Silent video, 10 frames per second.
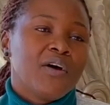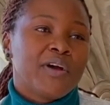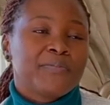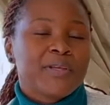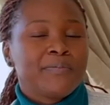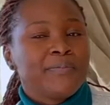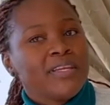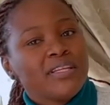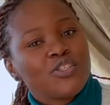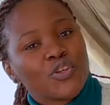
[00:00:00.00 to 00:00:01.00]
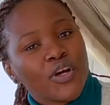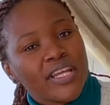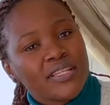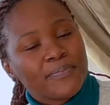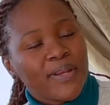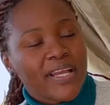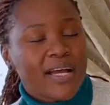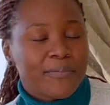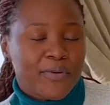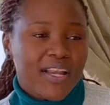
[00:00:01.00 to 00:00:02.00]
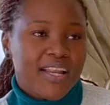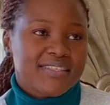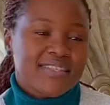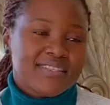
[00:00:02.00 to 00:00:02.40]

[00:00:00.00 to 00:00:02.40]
What made me join Black Umbrellas